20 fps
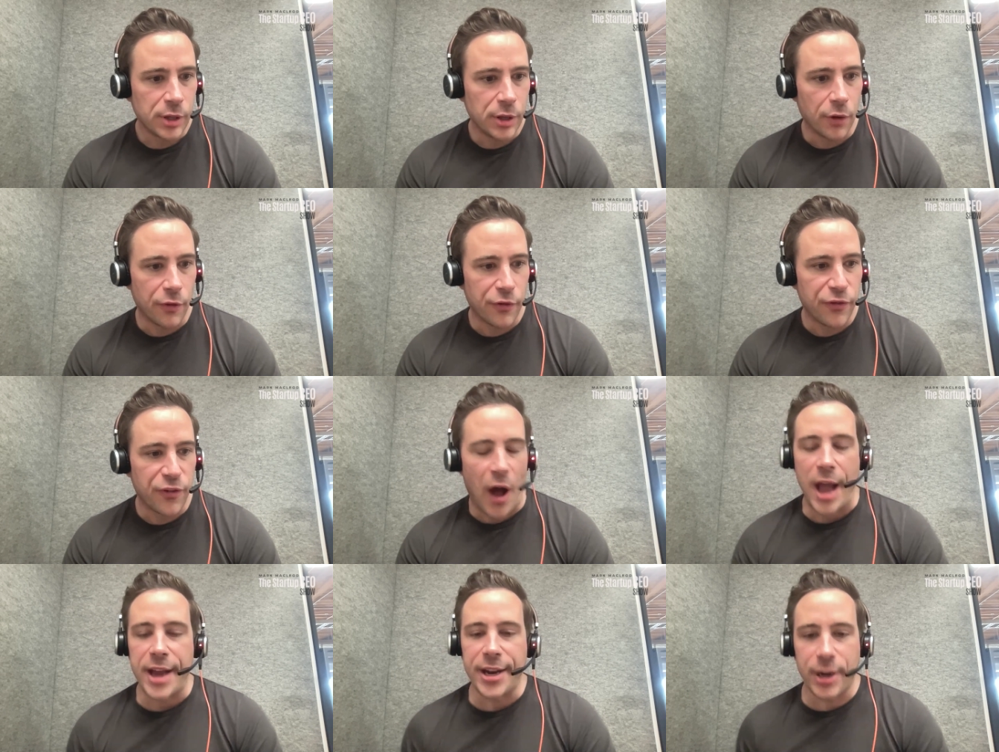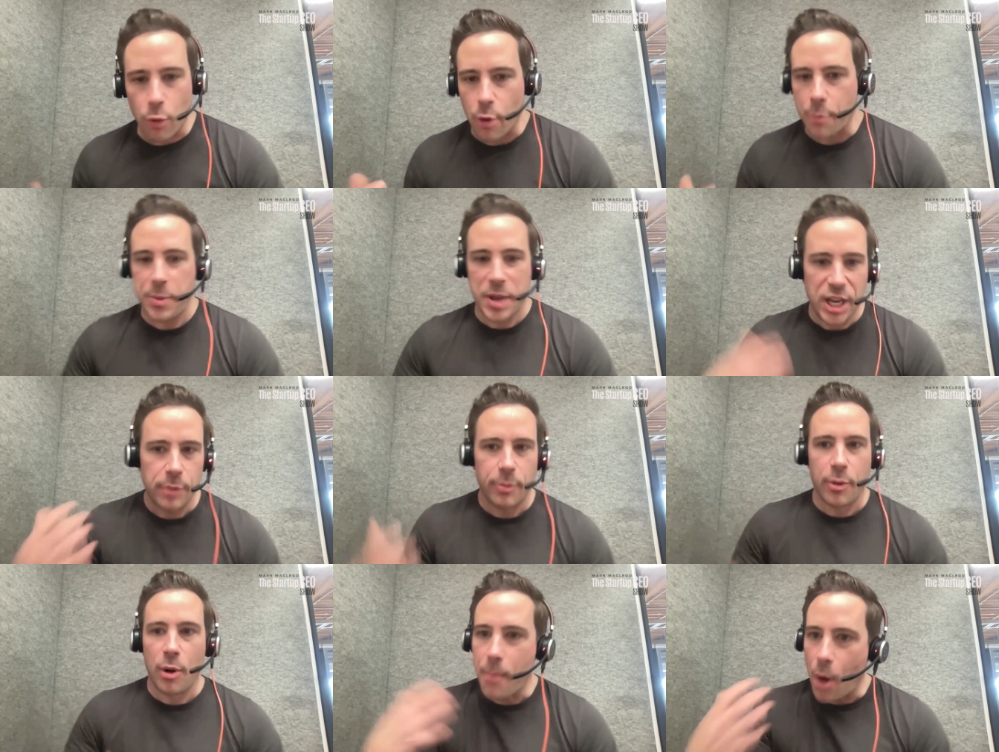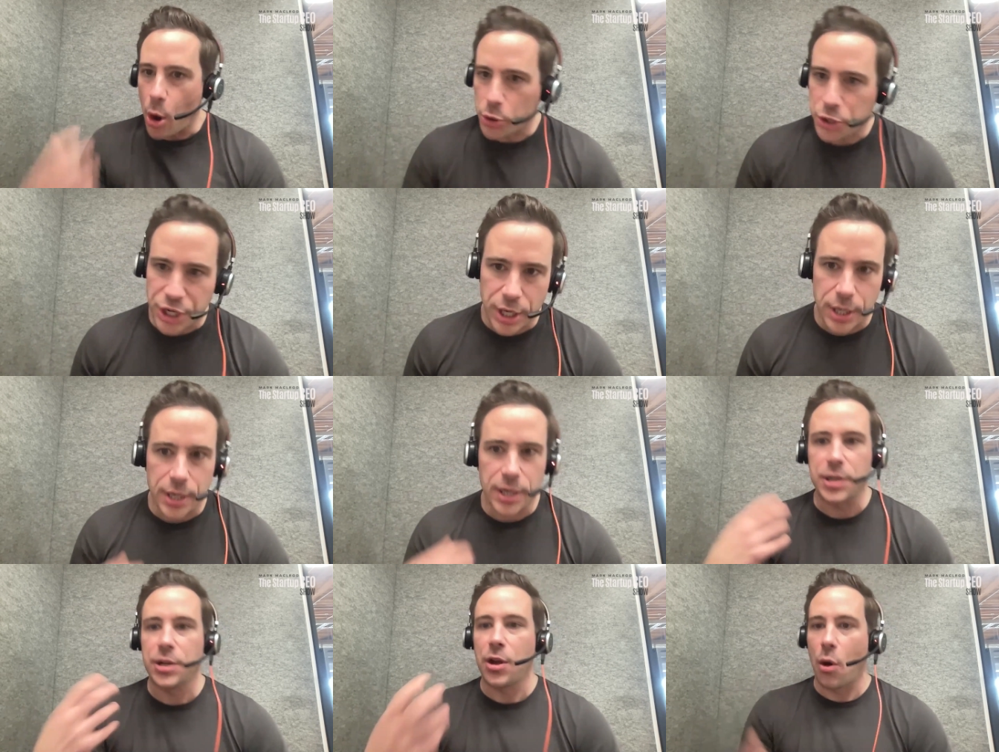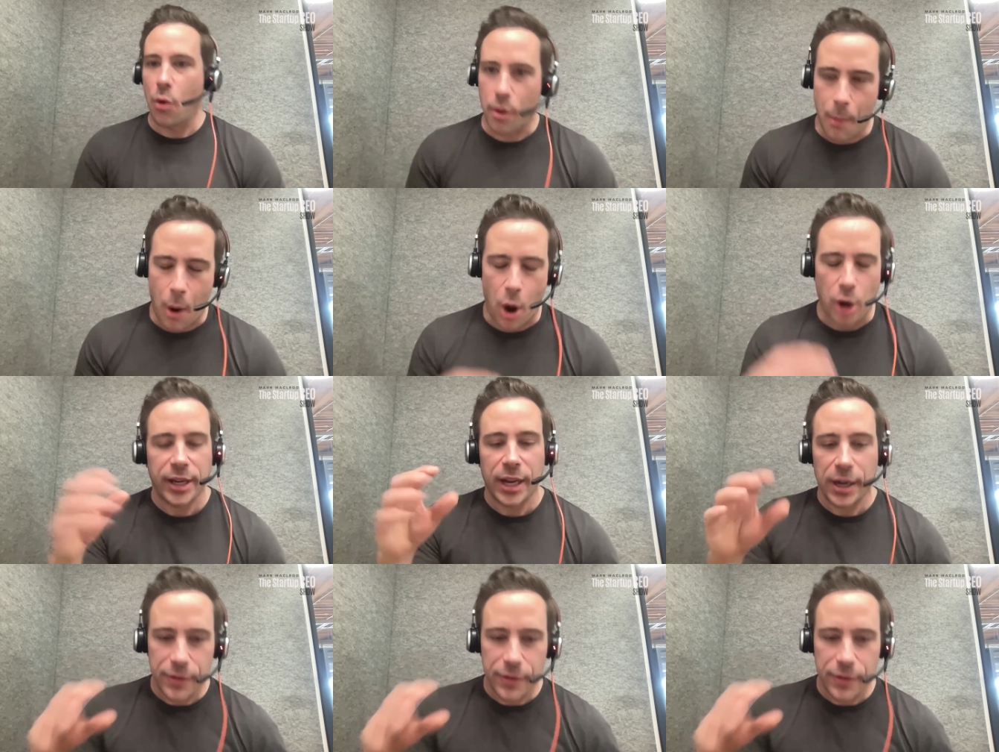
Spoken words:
find a repeatable motion and go to market.